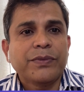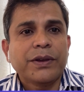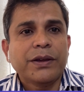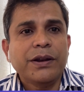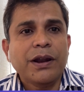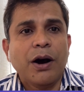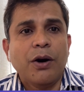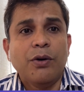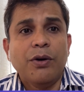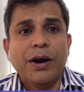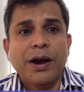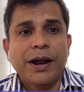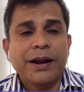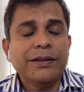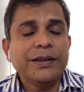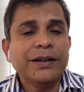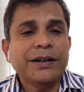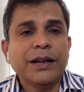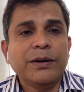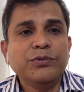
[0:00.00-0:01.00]
Now
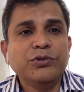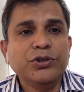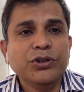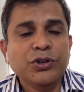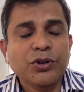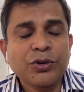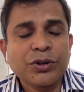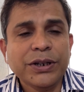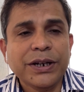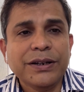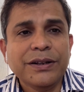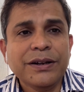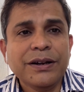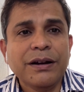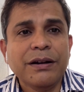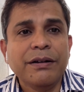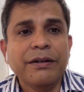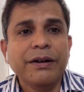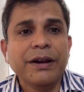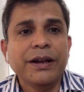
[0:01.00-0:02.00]
another terms we know that the
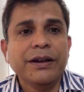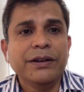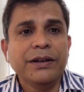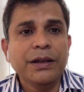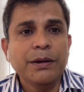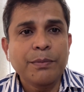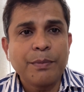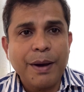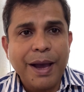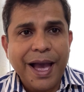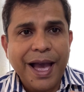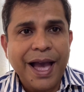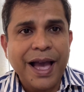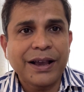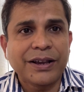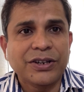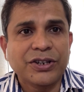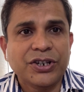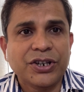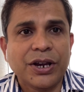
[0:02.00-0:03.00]
corrective
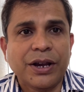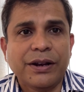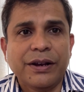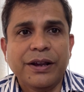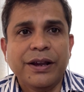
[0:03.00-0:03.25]
action,